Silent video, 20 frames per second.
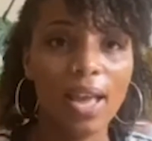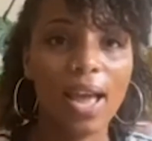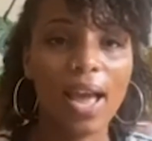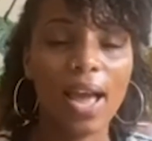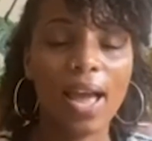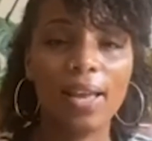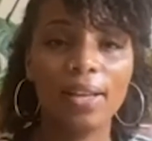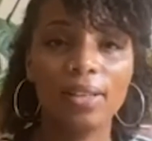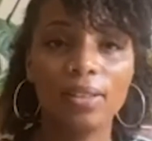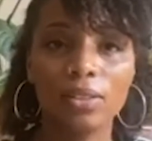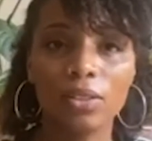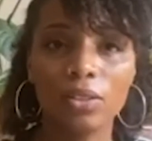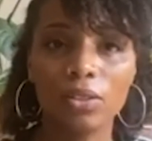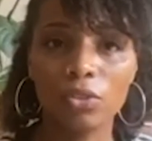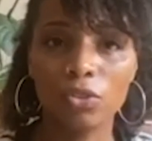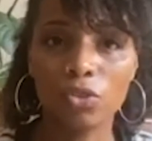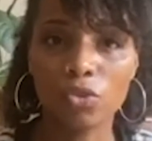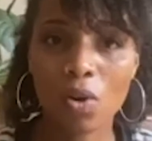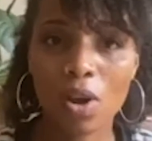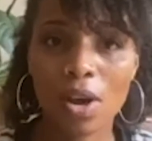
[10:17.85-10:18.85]
and
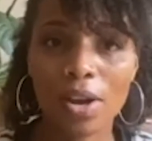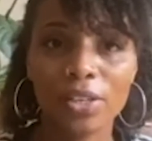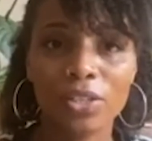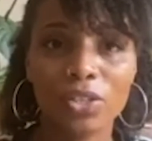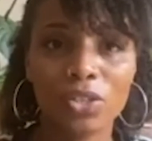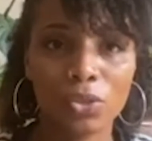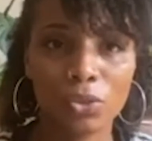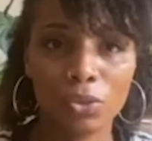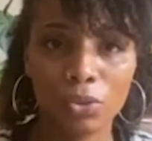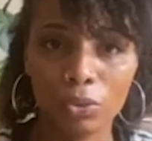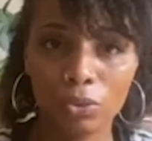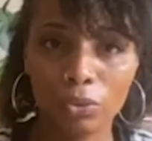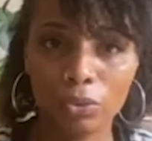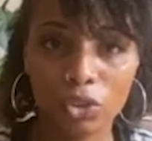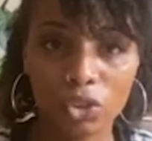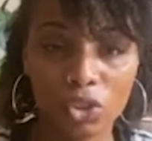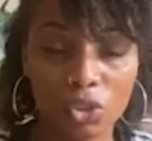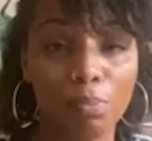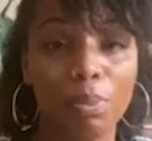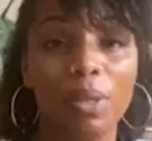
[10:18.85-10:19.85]
try to
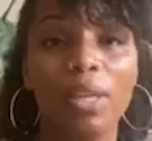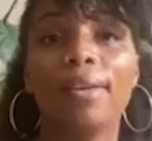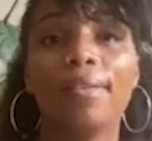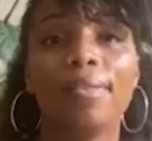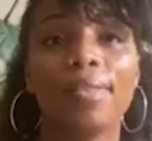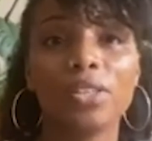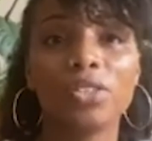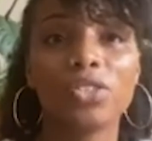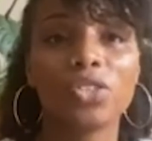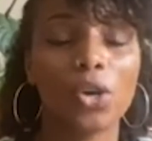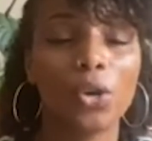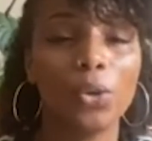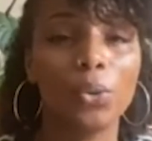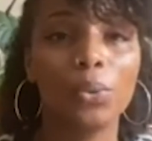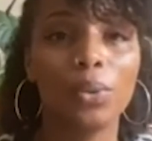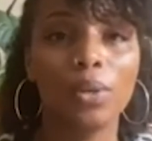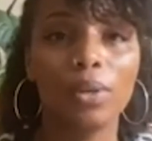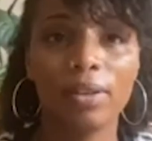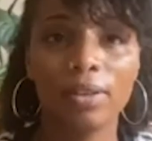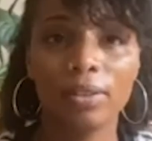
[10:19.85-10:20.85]
be in the
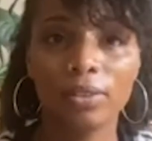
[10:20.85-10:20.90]
zone.